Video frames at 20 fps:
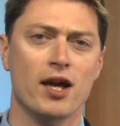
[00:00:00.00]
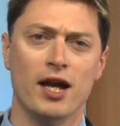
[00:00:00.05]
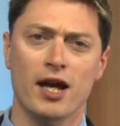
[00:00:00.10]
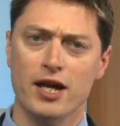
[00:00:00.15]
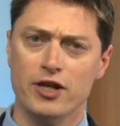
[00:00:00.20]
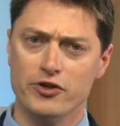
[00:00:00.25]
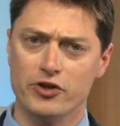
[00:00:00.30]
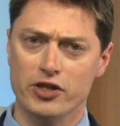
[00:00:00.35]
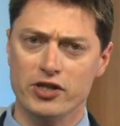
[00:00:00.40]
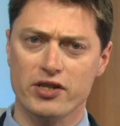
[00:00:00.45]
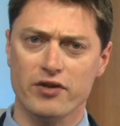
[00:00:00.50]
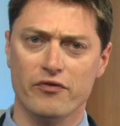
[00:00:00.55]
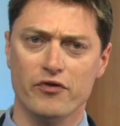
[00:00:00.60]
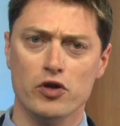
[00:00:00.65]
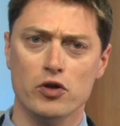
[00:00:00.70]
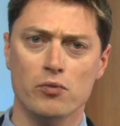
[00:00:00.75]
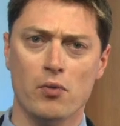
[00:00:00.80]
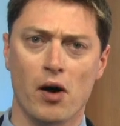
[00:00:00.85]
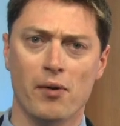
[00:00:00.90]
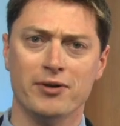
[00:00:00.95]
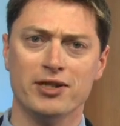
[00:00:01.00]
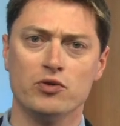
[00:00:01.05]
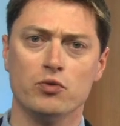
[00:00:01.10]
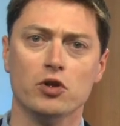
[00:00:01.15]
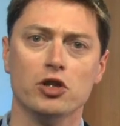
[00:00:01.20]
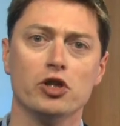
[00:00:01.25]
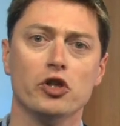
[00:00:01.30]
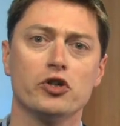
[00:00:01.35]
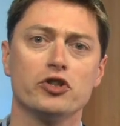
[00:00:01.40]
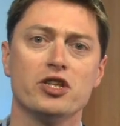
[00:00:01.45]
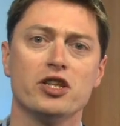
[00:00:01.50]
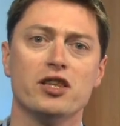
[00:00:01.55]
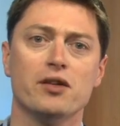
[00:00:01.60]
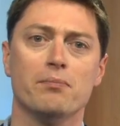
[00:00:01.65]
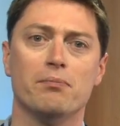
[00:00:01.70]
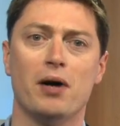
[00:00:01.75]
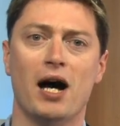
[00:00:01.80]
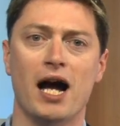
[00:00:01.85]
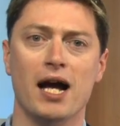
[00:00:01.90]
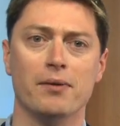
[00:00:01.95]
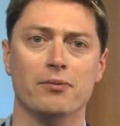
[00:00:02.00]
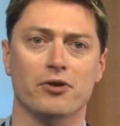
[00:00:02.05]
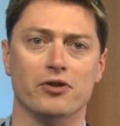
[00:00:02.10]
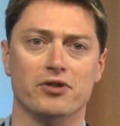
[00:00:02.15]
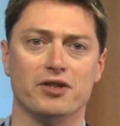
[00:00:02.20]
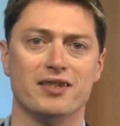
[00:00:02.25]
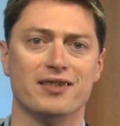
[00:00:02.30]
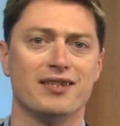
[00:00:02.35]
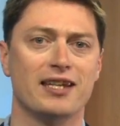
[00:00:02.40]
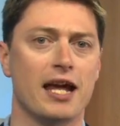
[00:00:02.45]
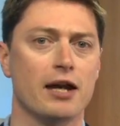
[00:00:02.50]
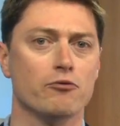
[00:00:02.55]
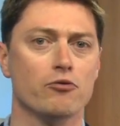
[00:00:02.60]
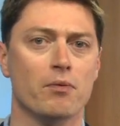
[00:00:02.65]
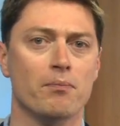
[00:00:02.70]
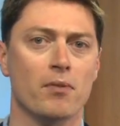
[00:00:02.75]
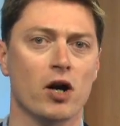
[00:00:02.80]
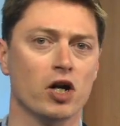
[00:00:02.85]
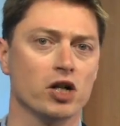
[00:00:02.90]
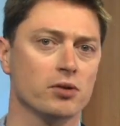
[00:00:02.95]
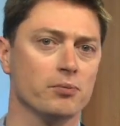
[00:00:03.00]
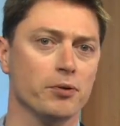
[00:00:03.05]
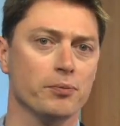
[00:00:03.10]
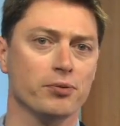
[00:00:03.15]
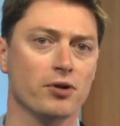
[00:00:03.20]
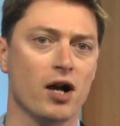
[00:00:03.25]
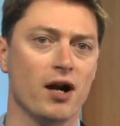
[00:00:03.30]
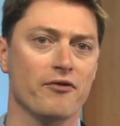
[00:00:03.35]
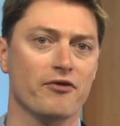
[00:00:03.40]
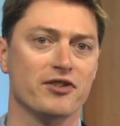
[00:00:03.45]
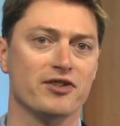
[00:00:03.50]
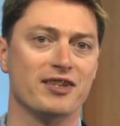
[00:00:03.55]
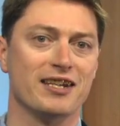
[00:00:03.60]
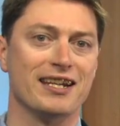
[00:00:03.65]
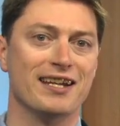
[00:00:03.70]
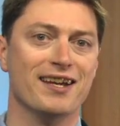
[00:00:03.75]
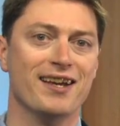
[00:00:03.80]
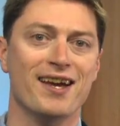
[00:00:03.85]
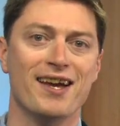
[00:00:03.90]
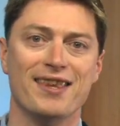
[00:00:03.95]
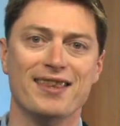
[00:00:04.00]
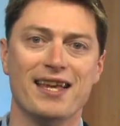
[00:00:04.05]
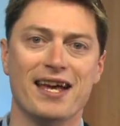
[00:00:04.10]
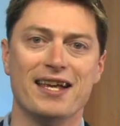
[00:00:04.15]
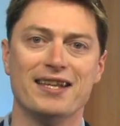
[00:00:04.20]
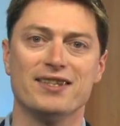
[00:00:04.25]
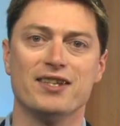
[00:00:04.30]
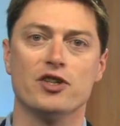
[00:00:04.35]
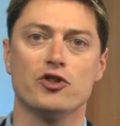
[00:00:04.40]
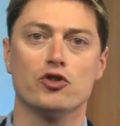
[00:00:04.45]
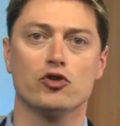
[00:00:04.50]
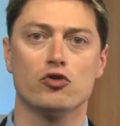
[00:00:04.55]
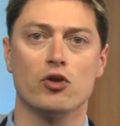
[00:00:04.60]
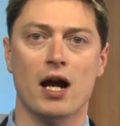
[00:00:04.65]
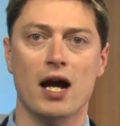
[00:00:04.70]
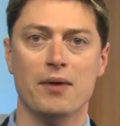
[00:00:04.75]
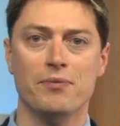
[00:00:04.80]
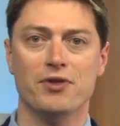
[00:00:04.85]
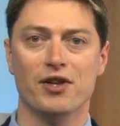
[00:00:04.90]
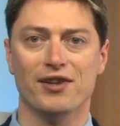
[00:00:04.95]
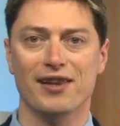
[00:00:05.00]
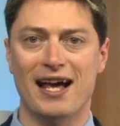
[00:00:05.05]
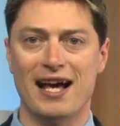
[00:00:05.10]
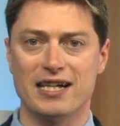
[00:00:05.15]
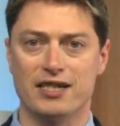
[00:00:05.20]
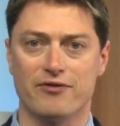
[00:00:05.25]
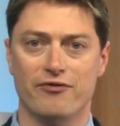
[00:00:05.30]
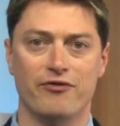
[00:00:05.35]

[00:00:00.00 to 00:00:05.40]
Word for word: In just a few moments, we'll look to the Bible to see a remarkable prophecy that has described the last